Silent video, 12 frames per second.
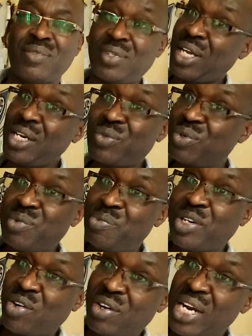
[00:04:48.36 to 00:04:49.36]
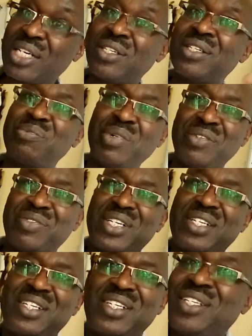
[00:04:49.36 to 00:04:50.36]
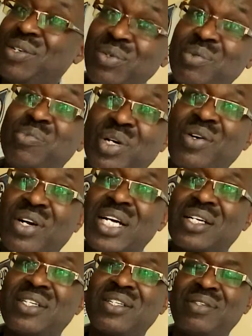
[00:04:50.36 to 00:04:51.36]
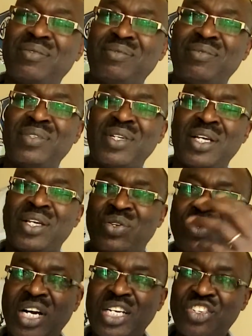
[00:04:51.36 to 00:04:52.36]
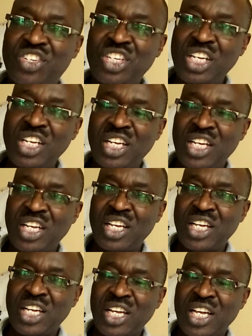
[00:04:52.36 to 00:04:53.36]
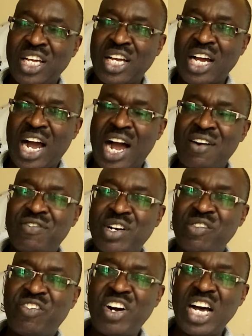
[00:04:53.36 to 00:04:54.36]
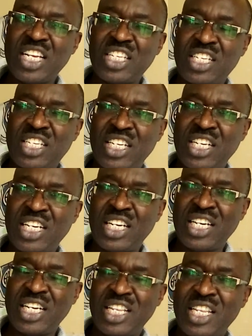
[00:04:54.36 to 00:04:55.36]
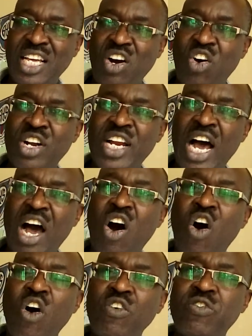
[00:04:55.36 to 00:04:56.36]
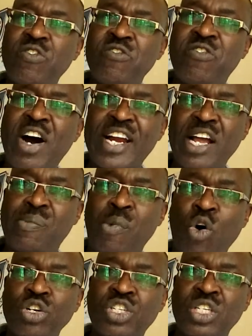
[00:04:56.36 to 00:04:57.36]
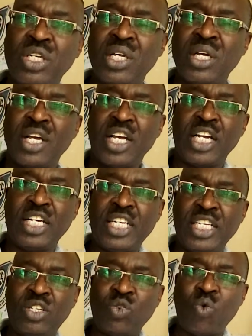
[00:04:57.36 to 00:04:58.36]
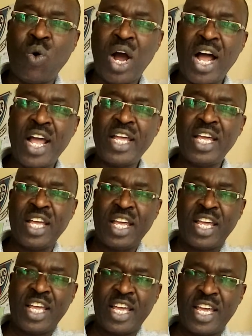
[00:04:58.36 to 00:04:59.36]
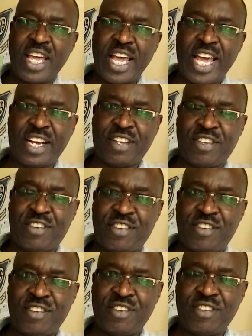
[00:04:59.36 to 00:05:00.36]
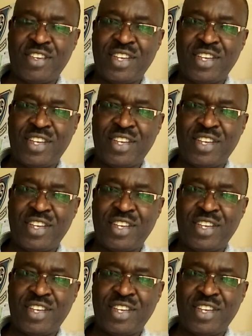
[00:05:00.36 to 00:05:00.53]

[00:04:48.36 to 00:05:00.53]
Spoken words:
That would be correct, my friend. It would be correct. You can see I've reversed the order of variables. It is y, x.